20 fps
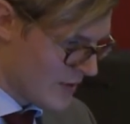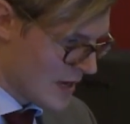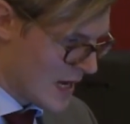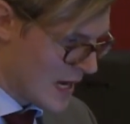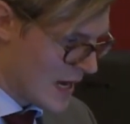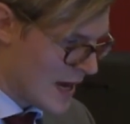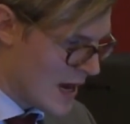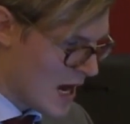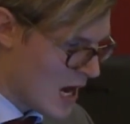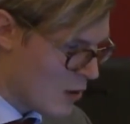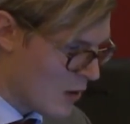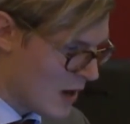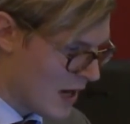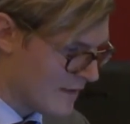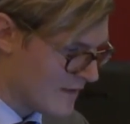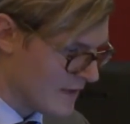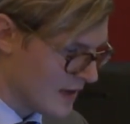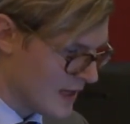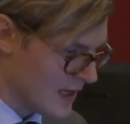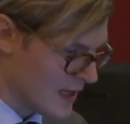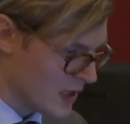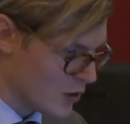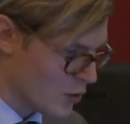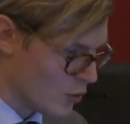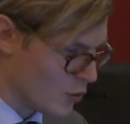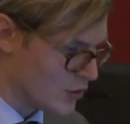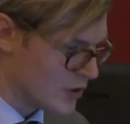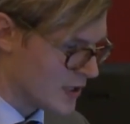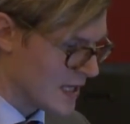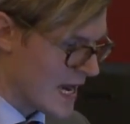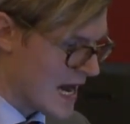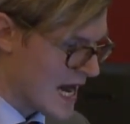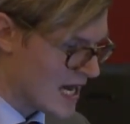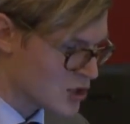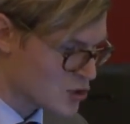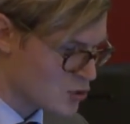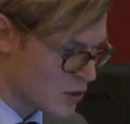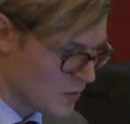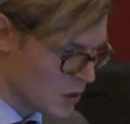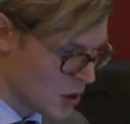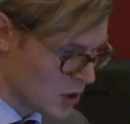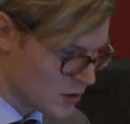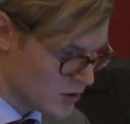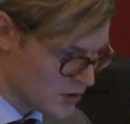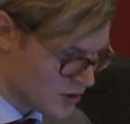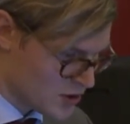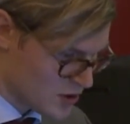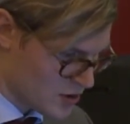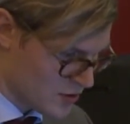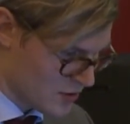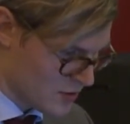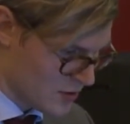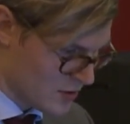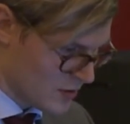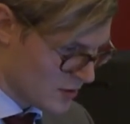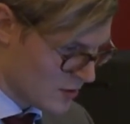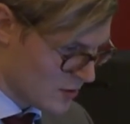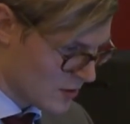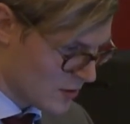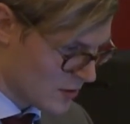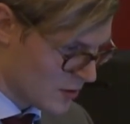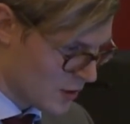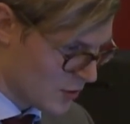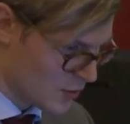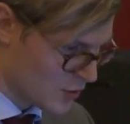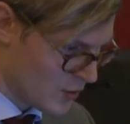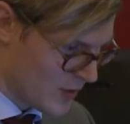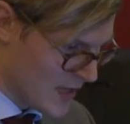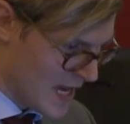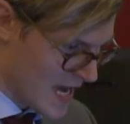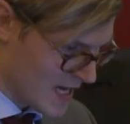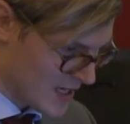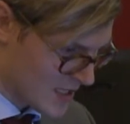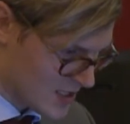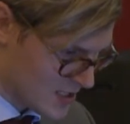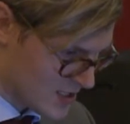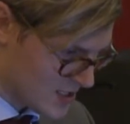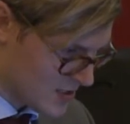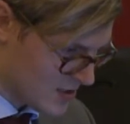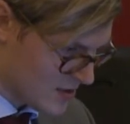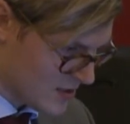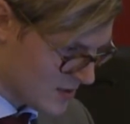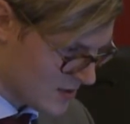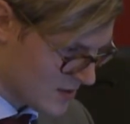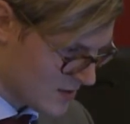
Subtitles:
And now I will include the attributes. Go to next.